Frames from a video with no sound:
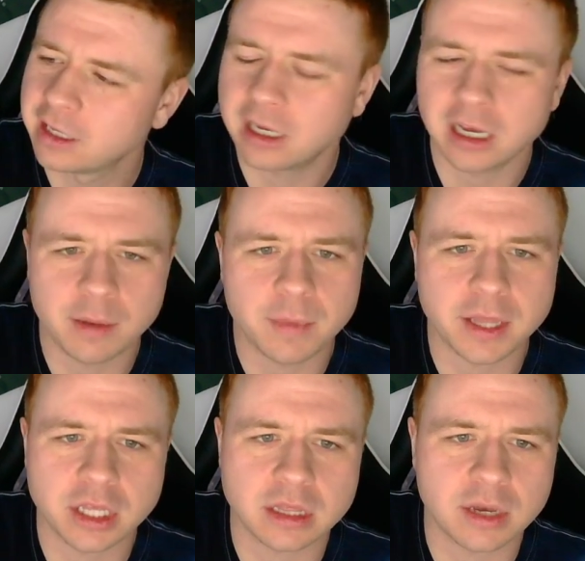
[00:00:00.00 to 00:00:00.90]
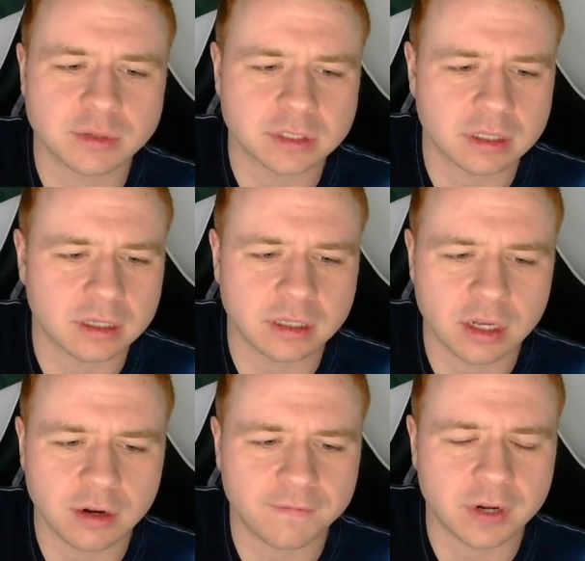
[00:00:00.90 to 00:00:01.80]
I thought that was a,
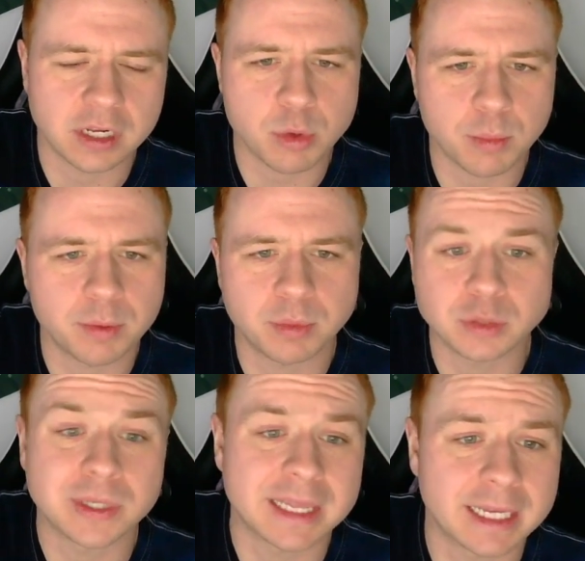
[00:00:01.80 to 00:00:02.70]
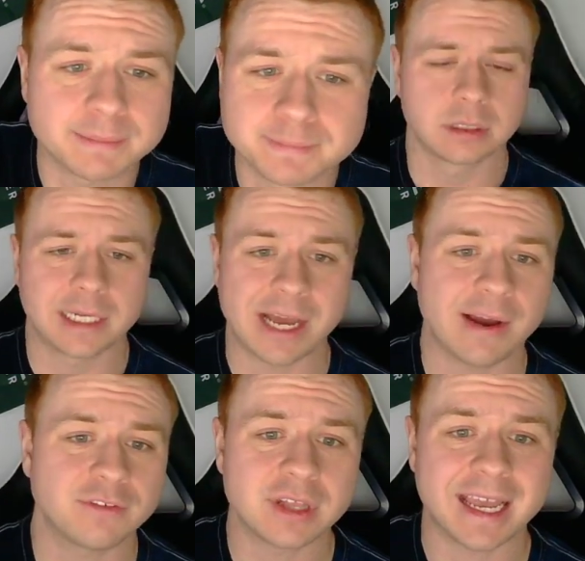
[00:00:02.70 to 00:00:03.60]
funny moment between them. Now,
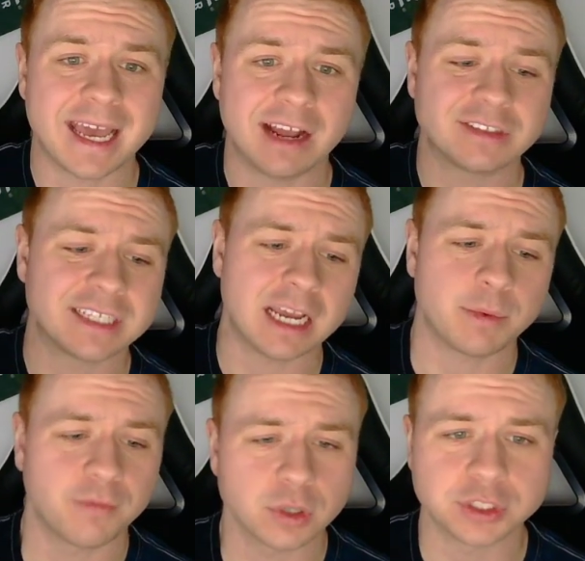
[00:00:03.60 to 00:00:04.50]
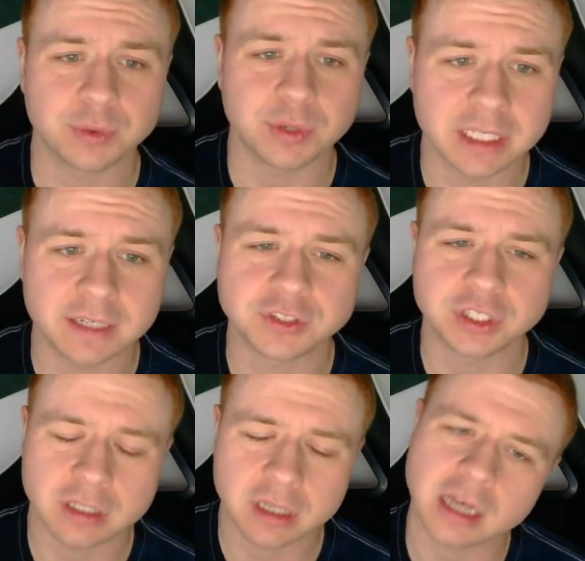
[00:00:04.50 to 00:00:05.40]
after they head outside, before Joey leaves, she
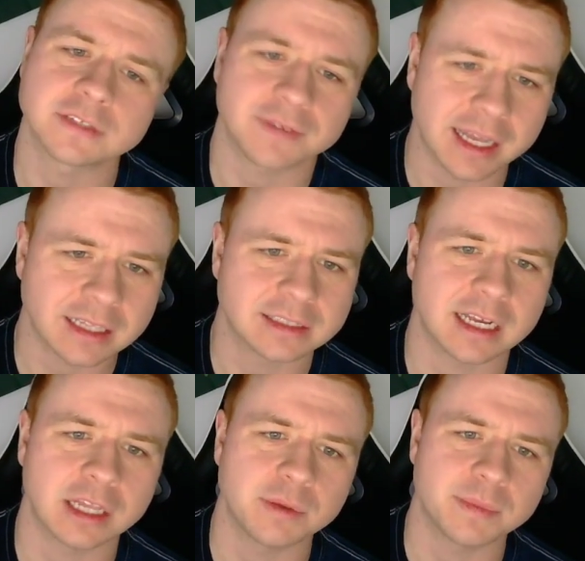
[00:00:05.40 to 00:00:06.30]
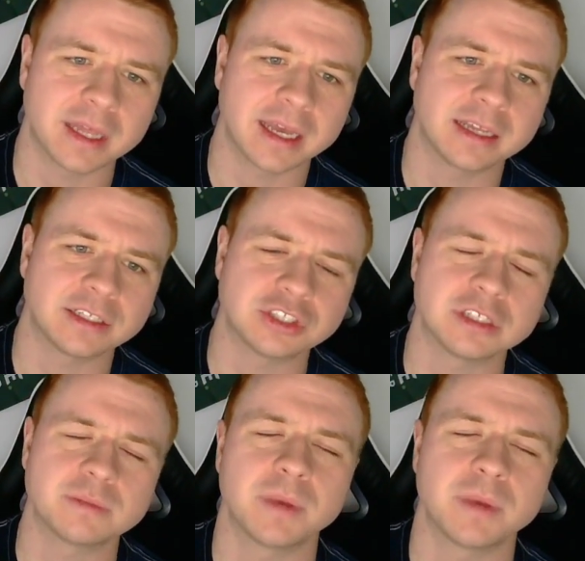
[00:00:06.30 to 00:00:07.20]
does finally tell him that
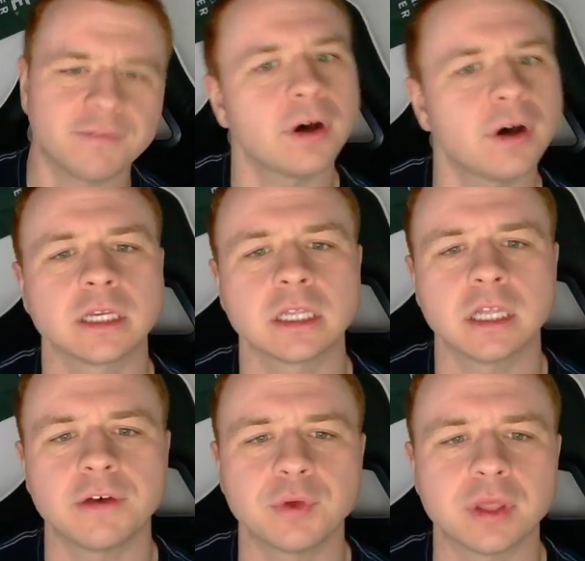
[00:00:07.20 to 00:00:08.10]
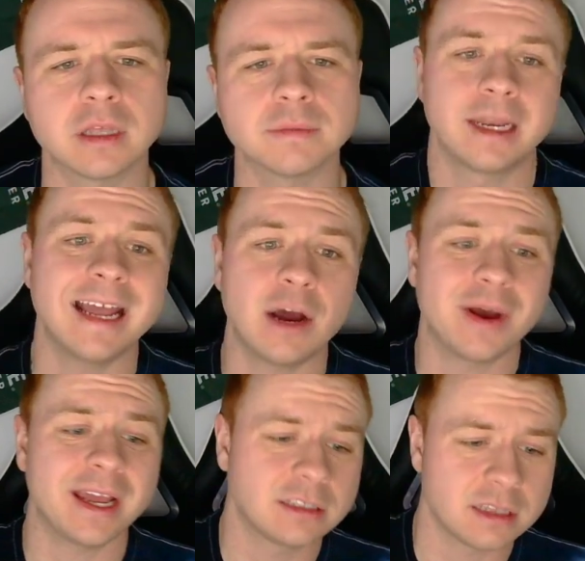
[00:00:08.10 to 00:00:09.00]
she's been falling in love with him. Now,
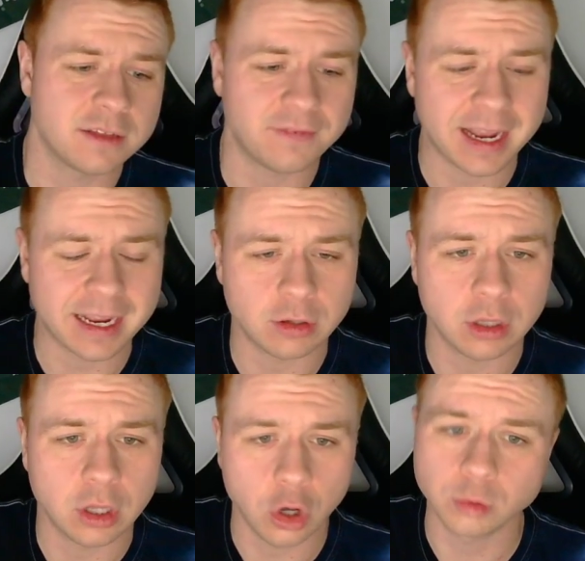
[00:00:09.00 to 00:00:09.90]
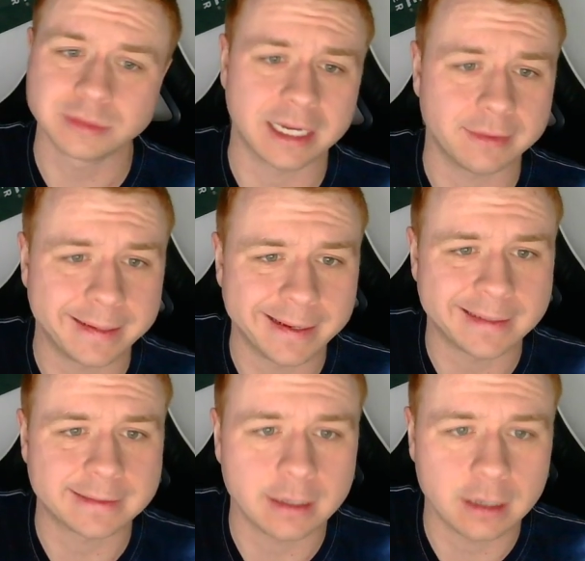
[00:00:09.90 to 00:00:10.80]
heading to the final hometown
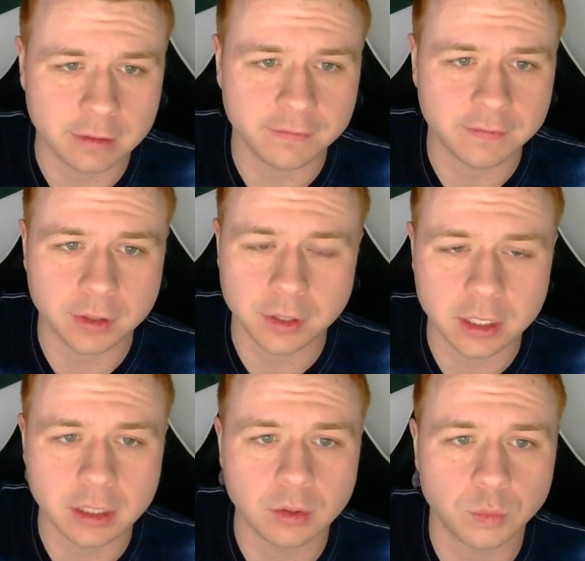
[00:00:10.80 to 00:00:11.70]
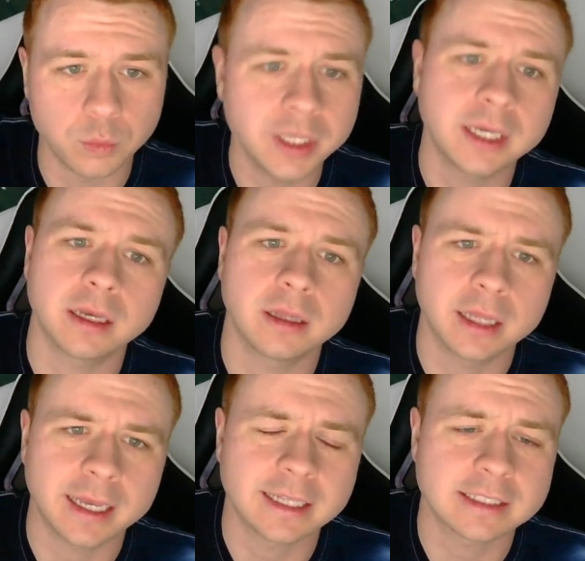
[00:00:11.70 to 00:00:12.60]
date of the week,
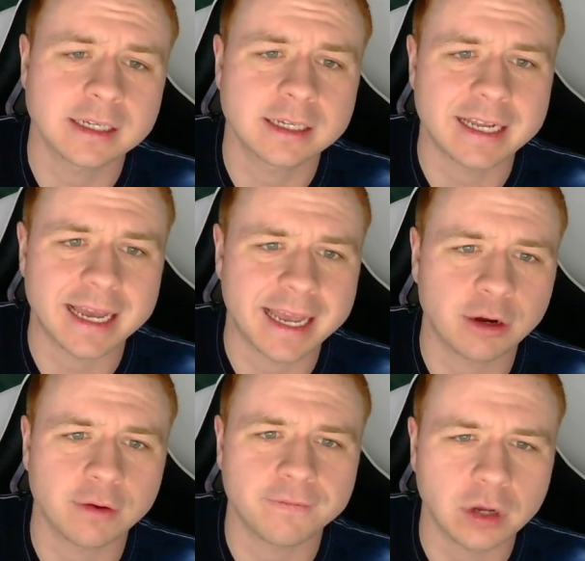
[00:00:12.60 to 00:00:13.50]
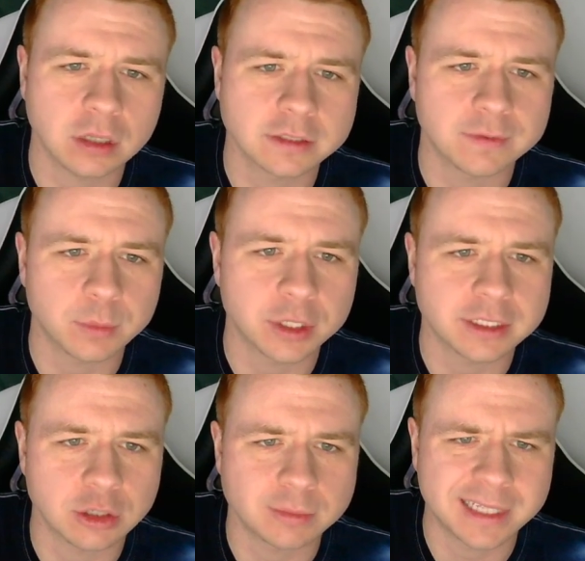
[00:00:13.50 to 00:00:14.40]
they head to Niagara Falls from
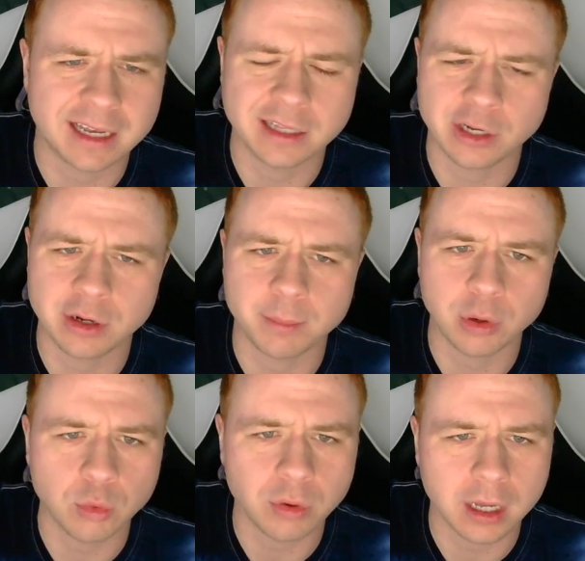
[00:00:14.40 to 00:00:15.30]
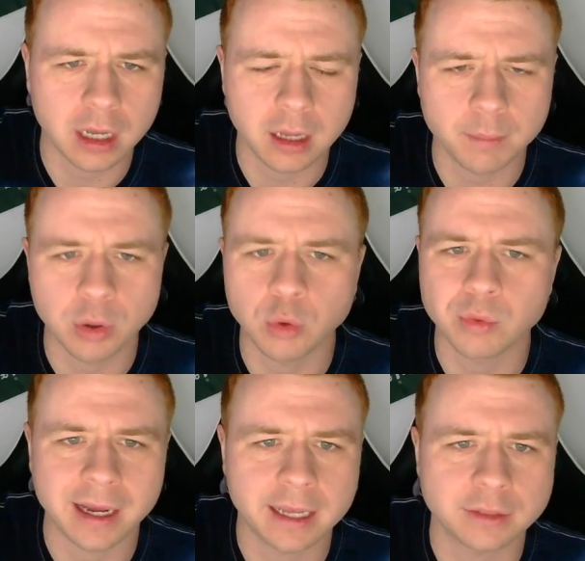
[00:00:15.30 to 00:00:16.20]
Maria's hometown. They go on a boat
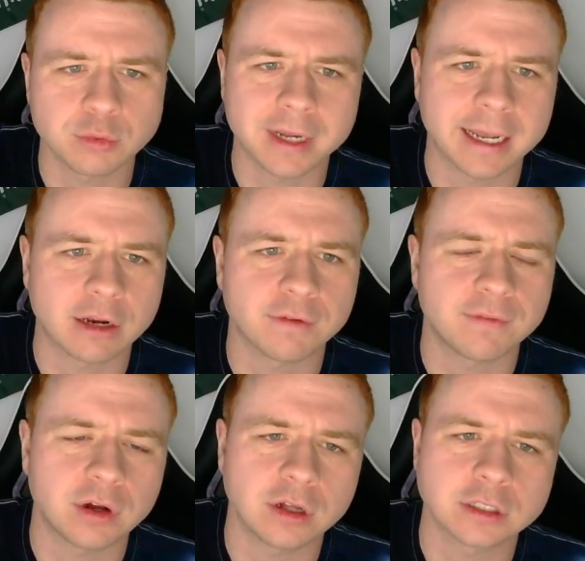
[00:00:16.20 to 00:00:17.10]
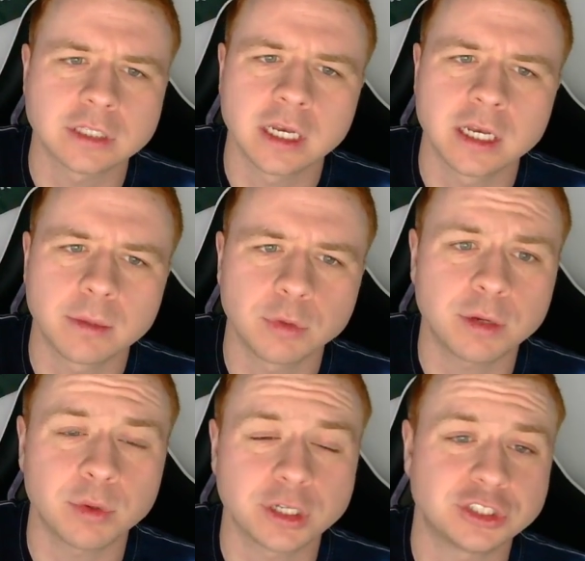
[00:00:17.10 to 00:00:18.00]
ride through Niagara Falls.
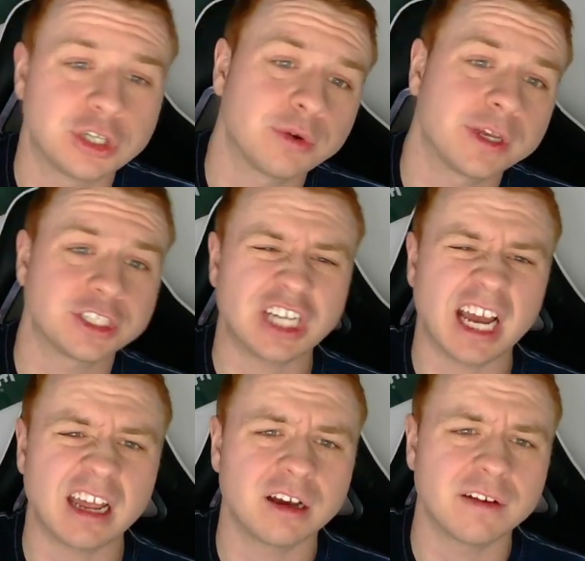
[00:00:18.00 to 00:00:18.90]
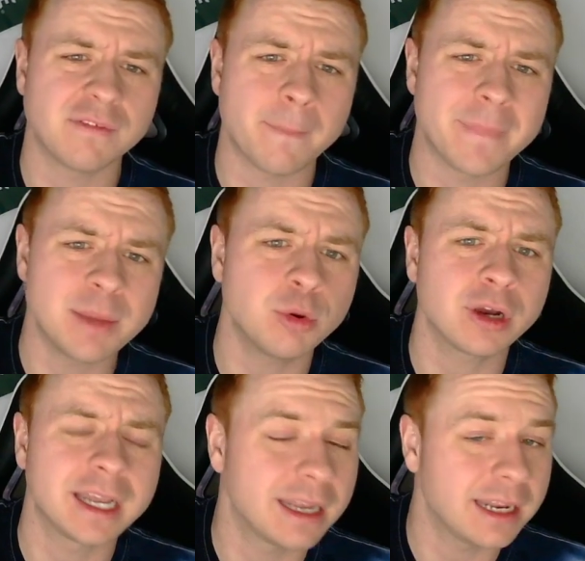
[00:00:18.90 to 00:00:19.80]
Maria brings Joey a shot of maple
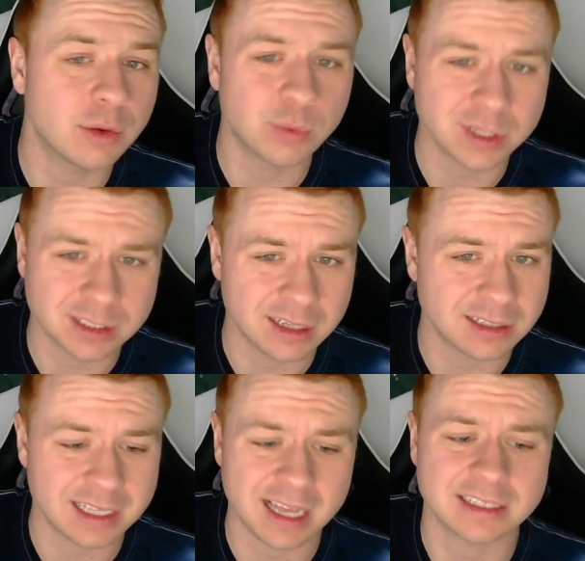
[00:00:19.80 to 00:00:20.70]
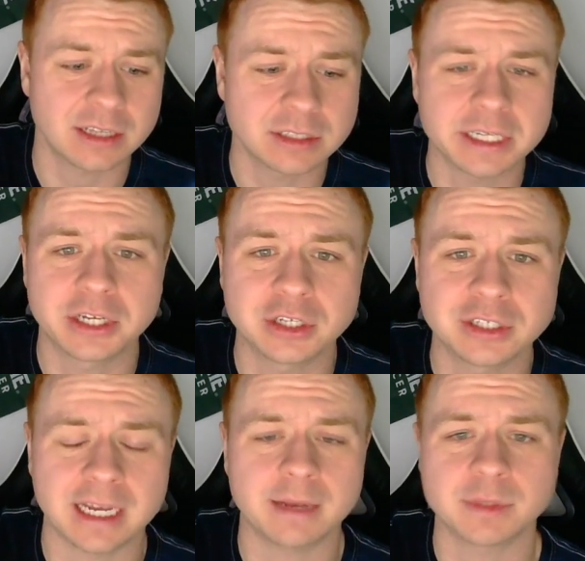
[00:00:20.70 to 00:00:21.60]
Canadian whiskey, and so that sounds like a good
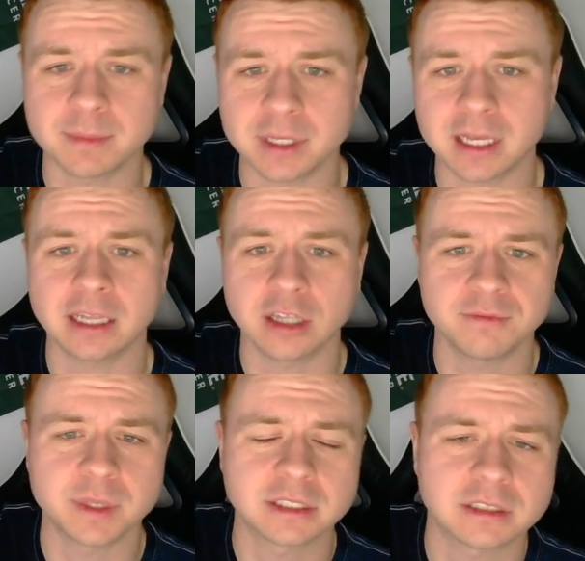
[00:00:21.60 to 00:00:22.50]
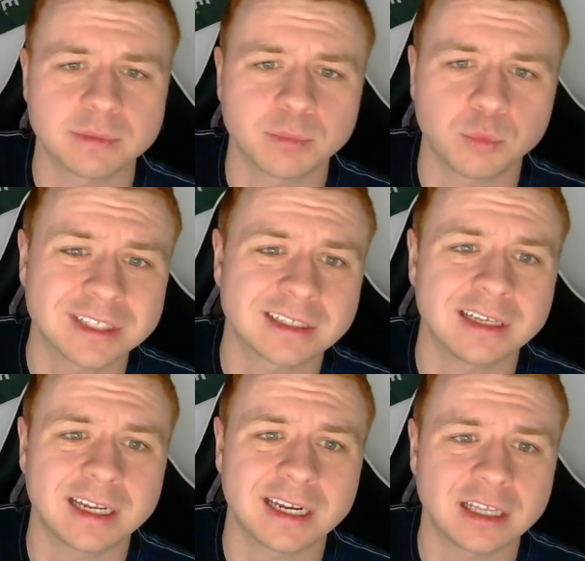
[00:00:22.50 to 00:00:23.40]
time to me. I love me some
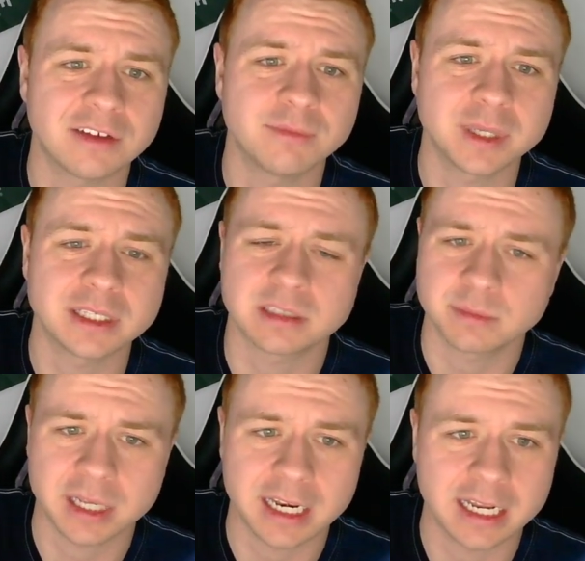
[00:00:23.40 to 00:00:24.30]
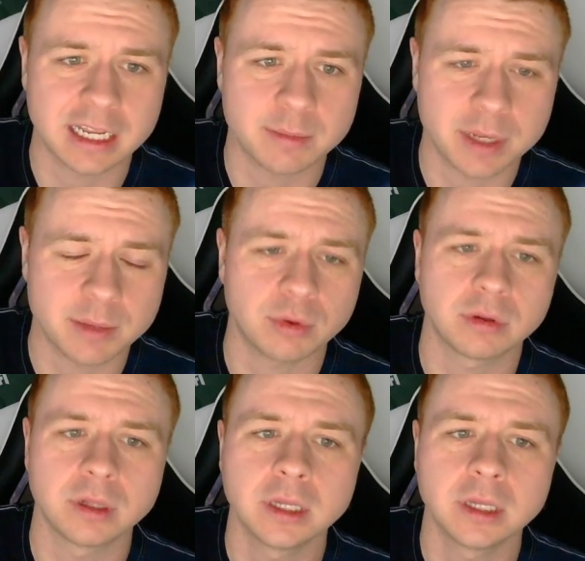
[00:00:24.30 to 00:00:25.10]
whiskey, and I love me some Canadian maple.